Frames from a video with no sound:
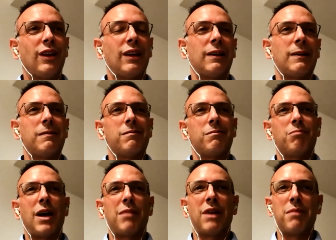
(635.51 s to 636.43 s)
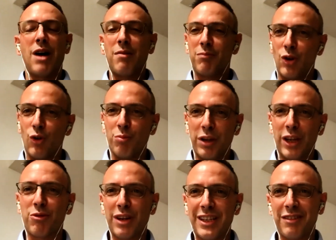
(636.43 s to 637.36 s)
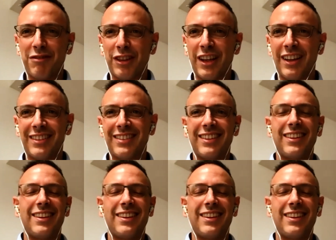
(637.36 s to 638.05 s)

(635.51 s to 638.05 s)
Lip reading: My mom called me crazy for that.